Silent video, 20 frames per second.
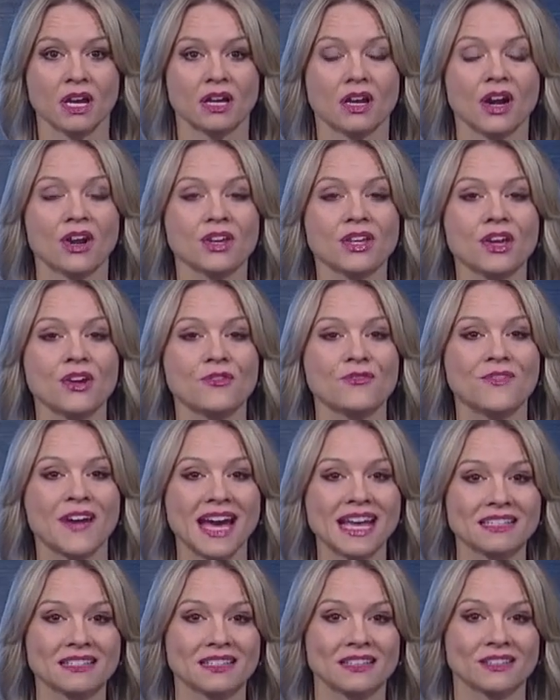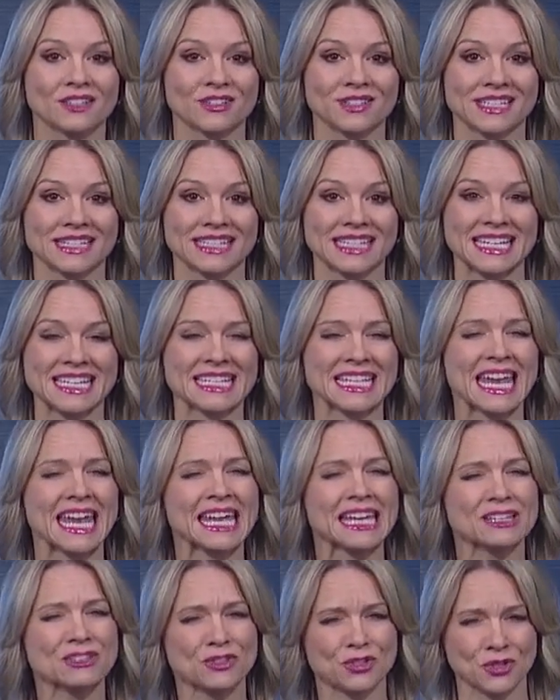cardiovascular disease,
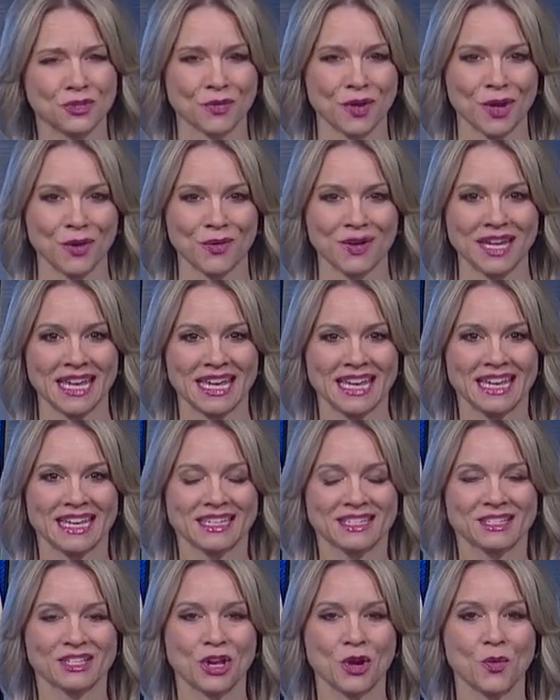and stroke. So